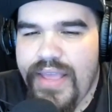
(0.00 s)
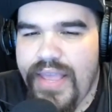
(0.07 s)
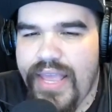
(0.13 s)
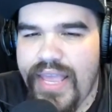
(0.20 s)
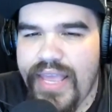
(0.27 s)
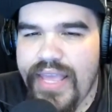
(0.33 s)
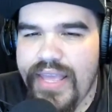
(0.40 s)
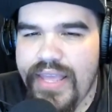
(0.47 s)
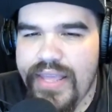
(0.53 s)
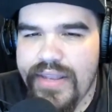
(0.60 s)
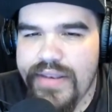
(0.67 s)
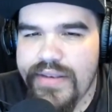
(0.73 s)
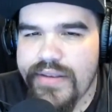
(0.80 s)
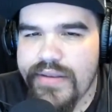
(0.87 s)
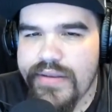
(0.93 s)

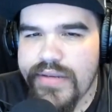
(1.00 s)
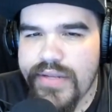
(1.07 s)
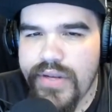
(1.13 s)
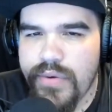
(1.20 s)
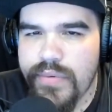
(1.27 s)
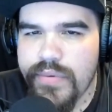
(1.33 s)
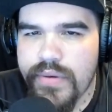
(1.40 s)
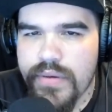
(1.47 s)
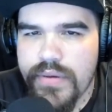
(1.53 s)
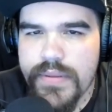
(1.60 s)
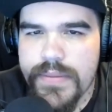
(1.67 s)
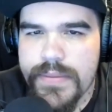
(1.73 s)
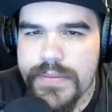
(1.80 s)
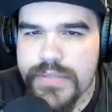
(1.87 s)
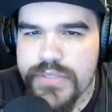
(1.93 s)
And, you know,
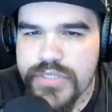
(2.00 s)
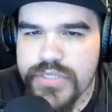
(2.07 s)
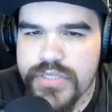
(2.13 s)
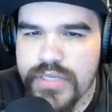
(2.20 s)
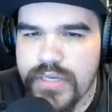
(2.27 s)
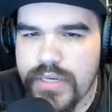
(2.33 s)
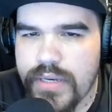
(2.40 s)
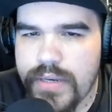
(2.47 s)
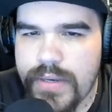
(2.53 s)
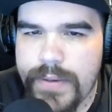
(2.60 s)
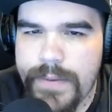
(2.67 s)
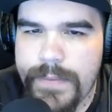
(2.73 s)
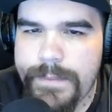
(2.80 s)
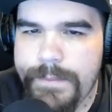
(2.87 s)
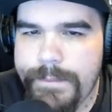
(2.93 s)
just
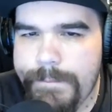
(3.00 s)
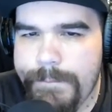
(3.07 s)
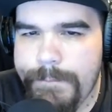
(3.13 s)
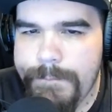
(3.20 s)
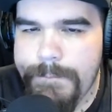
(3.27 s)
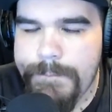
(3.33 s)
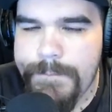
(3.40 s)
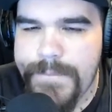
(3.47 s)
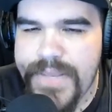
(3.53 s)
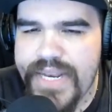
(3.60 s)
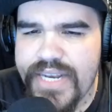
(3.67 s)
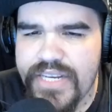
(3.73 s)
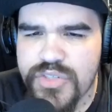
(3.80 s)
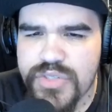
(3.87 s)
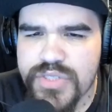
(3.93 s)
been
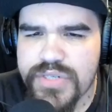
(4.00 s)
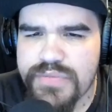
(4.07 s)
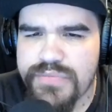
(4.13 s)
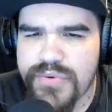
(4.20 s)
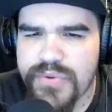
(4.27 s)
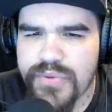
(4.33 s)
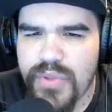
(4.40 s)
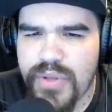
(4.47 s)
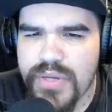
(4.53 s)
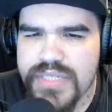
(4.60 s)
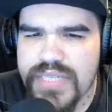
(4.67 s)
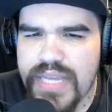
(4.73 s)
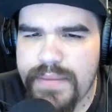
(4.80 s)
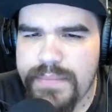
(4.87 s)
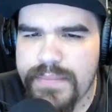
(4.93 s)
interested for a long
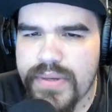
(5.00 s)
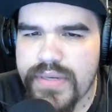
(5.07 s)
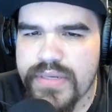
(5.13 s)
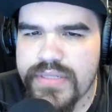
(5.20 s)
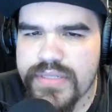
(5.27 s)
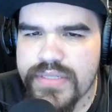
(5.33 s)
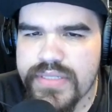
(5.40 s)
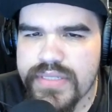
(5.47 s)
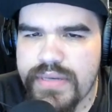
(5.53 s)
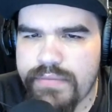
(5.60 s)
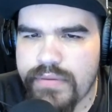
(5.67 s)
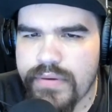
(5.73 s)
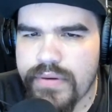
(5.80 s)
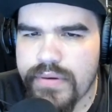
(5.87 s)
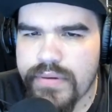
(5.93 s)
time, but just
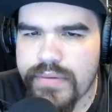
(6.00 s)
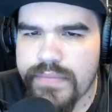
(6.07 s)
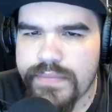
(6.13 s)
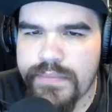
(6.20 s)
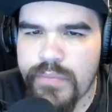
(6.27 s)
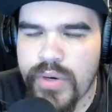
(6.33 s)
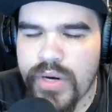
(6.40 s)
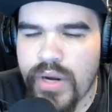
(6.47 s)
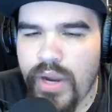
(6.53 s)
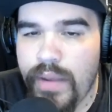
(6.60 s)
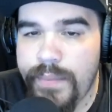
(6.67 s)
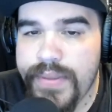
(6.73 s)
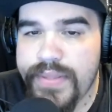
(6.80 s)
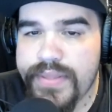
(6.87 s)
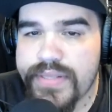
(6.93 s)
never. What
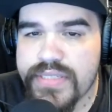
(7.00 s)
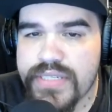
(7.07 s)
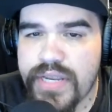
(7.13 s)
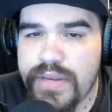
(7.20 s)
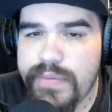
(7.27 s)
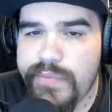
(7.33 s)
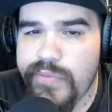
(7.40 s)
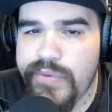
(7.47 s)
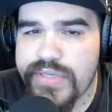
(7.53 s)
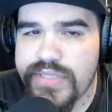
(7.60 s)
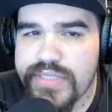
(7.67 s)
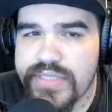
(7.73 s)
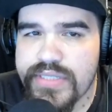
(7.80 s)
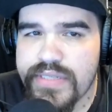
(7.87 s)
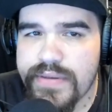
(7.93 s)
caught me this time
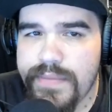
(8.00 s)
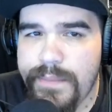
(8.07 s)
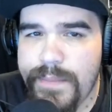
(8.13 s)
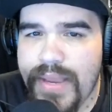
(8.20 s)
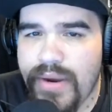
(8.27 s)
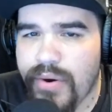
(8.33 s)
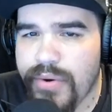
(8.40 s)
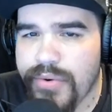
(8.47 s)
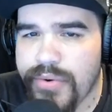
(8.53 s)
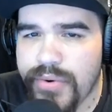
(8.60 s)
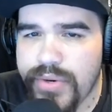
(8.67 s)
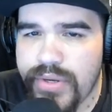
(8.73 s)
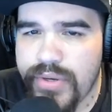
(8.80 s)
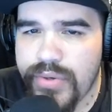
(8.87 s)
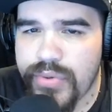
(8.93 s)
was Matt
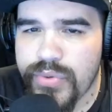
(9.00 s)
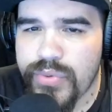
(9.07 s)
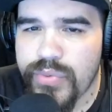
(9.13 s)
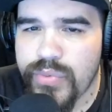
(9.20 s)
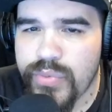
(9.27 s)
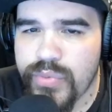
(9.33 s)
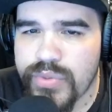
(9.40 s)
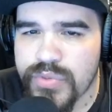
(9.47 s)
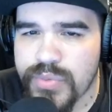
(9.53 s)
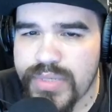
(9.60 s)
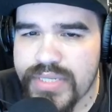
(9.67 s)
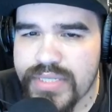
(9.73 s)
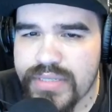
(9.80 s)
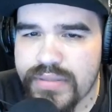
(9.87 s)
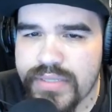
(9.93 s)
Cardona, who was
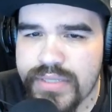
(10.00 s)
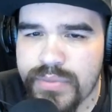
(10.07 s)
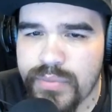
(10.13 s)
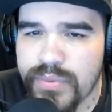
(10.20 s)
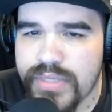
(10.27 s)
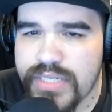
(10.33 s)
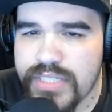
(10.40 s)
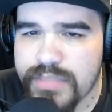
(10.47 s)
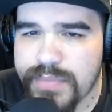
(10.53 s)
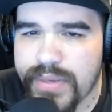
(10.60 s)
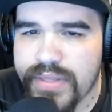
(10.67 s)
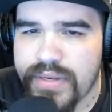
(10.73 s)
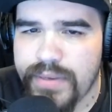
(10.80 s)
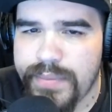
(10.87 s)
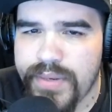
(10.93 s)
recently released by
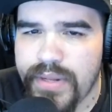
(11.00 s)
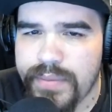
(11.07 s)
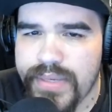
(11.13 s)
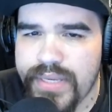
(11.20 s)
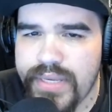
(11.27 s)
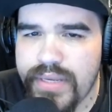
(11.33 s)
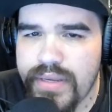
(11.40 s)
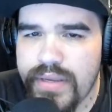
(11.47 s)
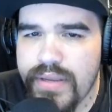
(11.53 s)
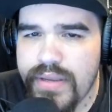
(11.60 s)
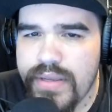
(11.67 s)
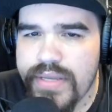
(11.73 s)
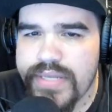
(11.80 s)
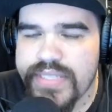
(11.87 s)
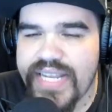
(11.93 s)
the WWE,
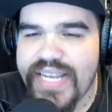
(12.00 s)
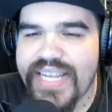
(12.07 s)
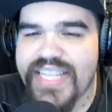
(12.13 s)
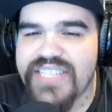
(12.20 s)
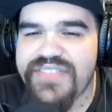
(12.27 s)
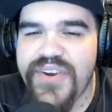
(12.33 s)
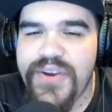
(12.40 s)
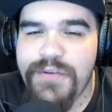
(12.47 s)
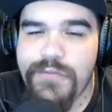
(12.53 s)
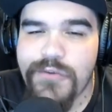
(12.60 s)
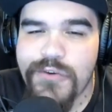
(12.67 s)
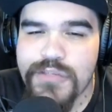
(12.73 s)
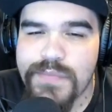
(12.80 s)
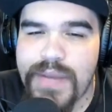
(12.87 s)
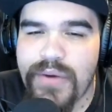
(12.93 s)
is getting his very
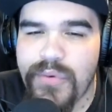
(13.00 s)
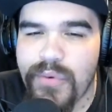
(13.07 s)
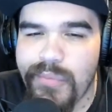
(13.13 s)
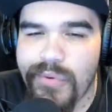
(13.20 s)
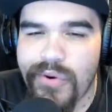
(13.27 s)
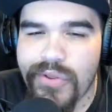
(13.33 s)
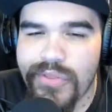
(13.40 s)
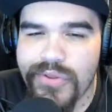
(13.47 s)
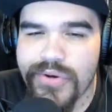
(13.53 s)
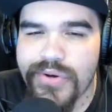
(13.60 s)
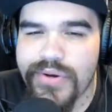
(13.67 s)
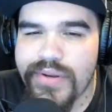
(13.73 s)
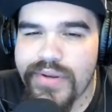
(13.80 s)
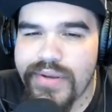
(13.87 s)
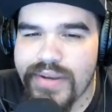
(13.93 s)
first micro
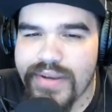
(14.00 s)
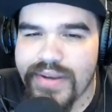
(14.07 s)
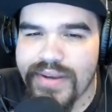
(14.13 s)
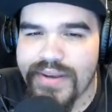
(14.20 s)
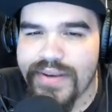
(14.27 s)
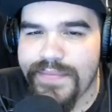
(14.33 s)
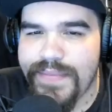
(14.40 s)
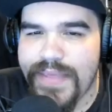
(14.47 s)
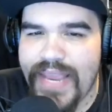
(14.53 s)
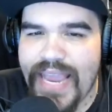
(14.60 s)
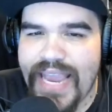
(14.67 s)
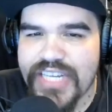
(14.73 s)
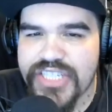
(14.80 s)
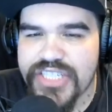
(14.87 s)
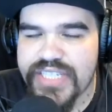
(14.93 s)
brawler. They
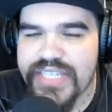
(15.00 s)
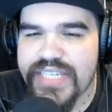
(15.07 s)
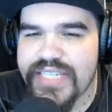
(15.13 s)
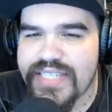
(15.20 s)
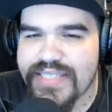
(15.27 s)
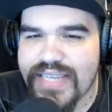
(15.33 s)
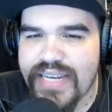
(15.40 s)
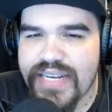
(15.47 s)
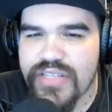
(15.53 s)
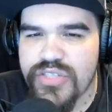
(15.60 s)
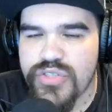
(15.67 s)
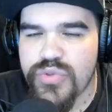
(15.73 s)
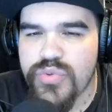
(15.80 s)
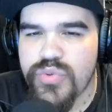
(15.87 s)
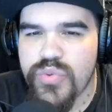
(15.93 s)
actually decided
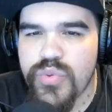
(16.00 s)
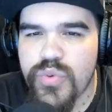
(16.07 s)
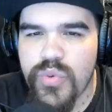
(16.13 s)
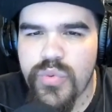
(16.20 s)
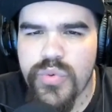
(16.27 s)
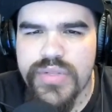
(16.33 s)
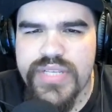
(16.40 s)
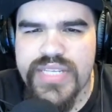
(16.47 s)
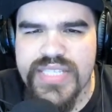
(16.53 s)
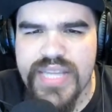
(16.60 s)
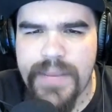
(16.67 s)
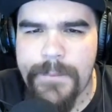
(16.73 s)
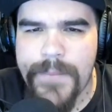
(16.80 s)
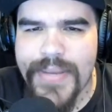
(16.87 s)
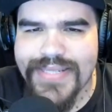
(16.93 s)
to release
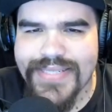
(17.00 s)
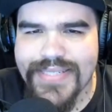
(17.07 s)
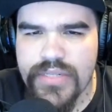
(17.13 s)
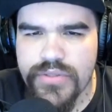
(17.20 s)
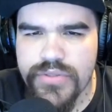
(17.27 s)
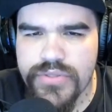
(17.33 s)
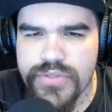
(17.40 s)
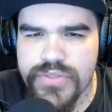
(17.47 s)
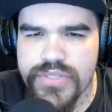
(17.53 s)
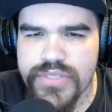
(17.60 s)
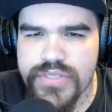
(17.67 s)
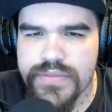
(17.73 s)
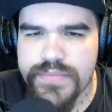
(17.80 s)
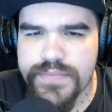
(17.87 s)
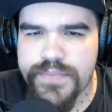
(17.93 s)
a bestsellers.